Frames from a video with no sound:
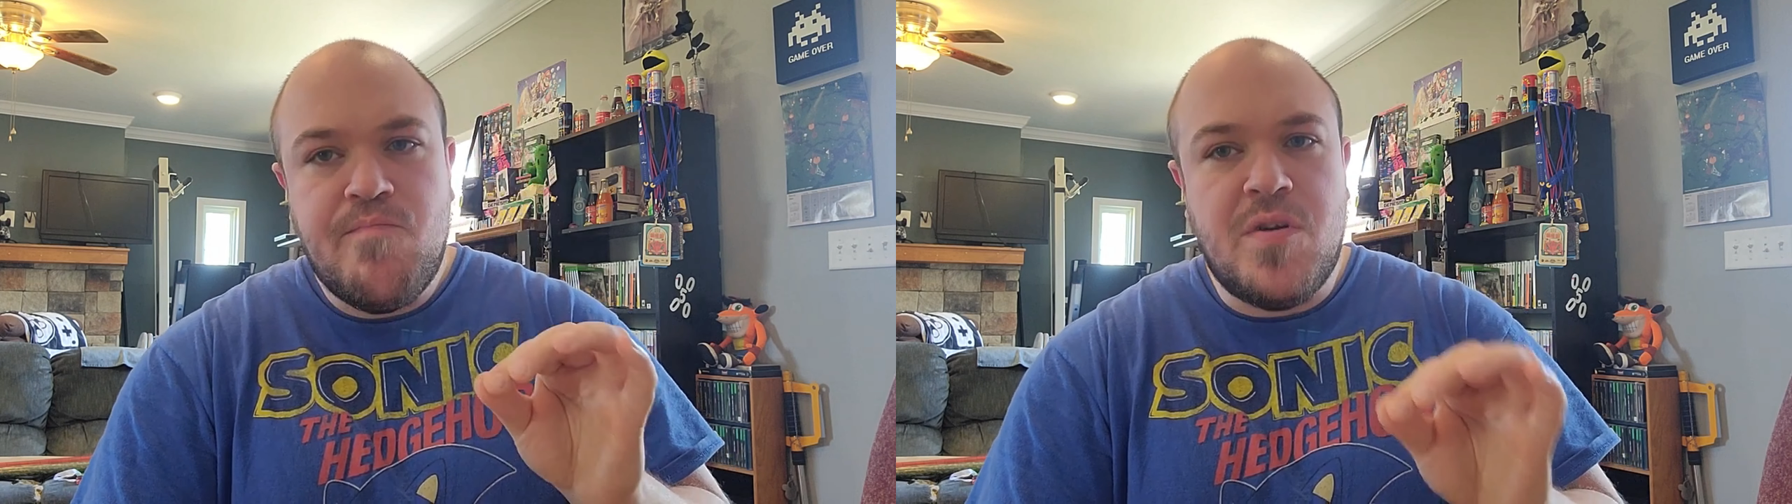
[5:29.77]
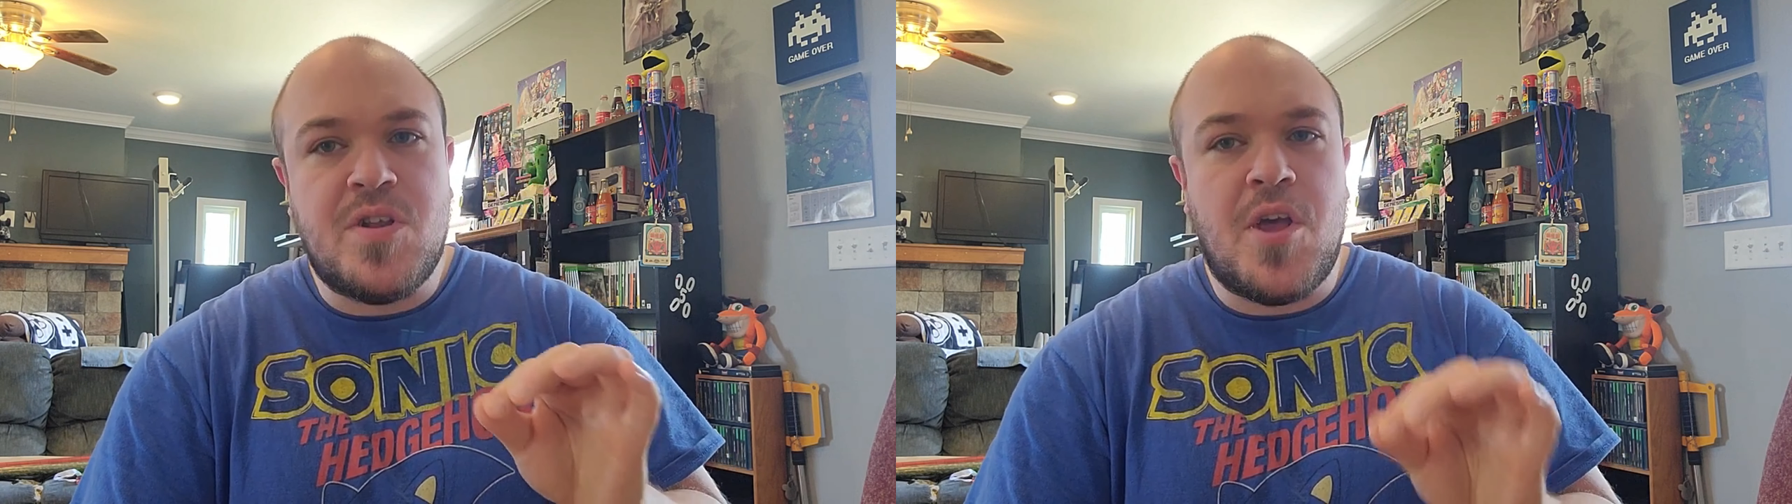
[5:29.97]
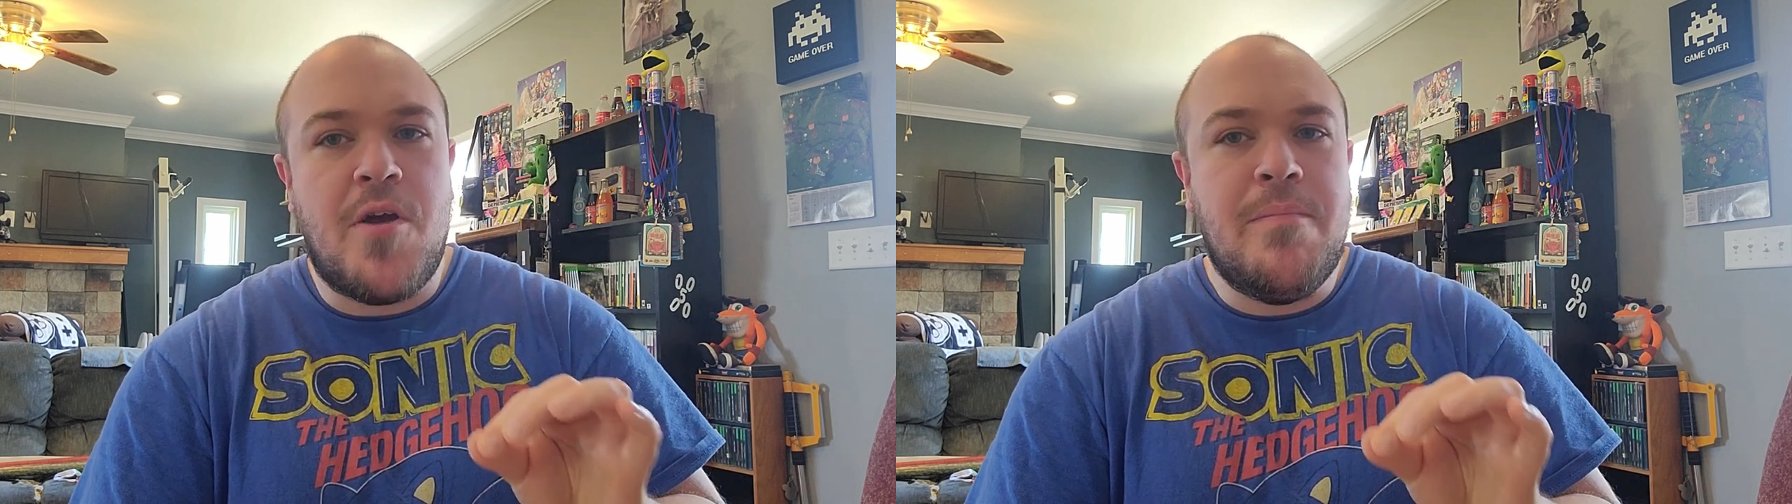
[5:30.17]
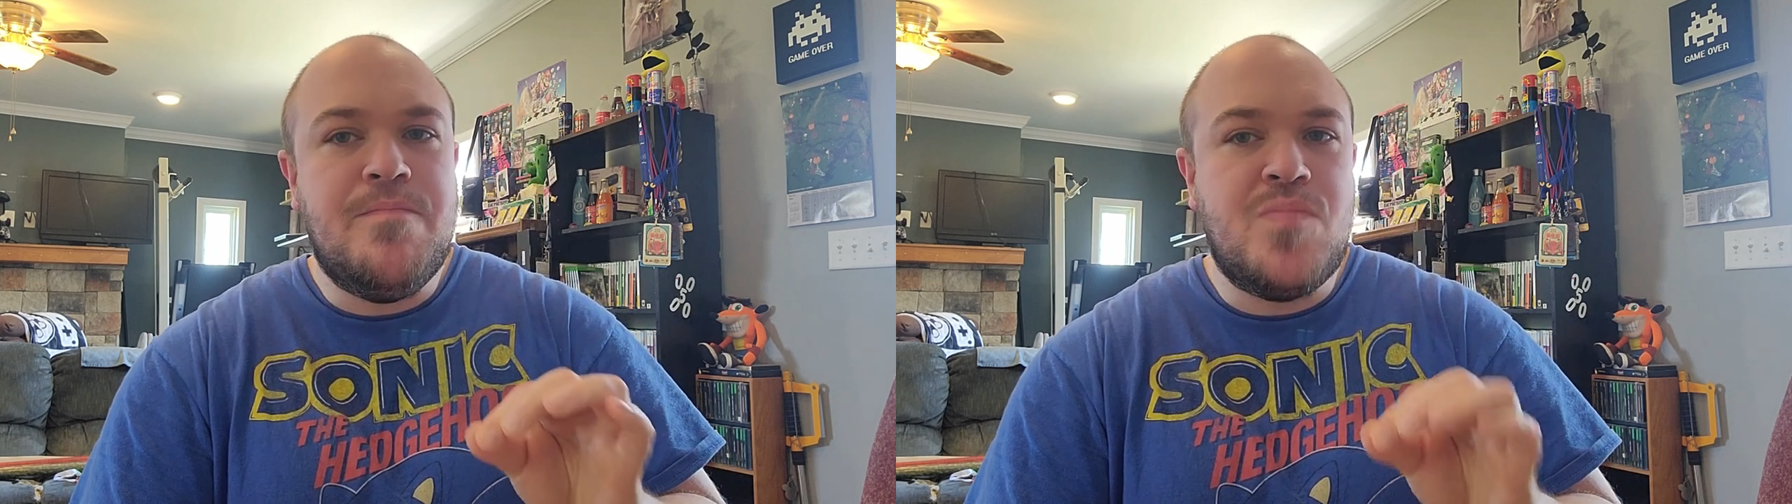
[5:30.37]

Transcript: It's there,